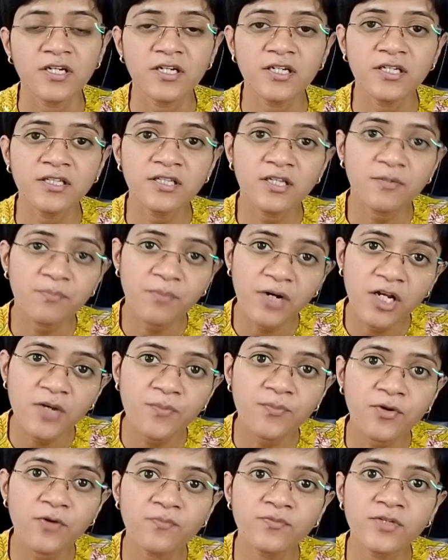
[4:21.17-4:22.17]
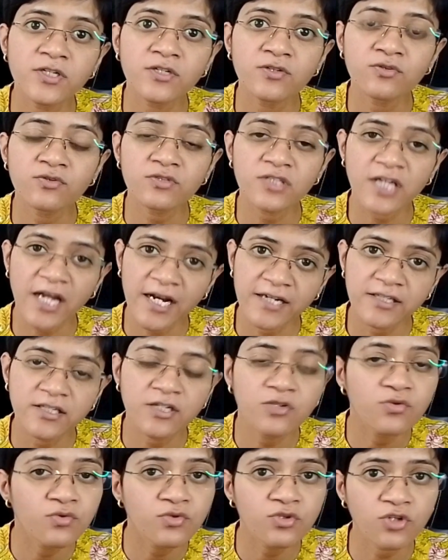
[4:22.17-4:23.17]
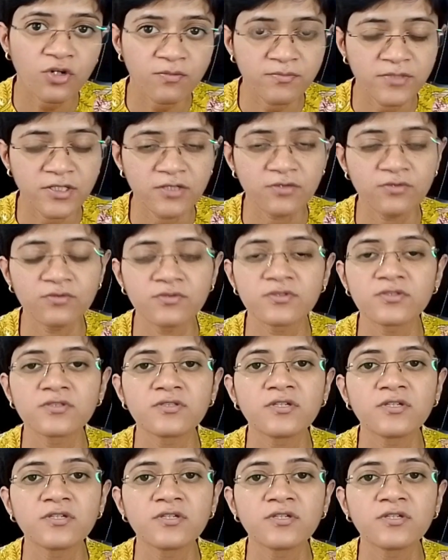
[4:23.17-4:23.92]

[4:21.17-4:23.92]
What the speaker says: in the pulp of the tooth at the root of the tooth,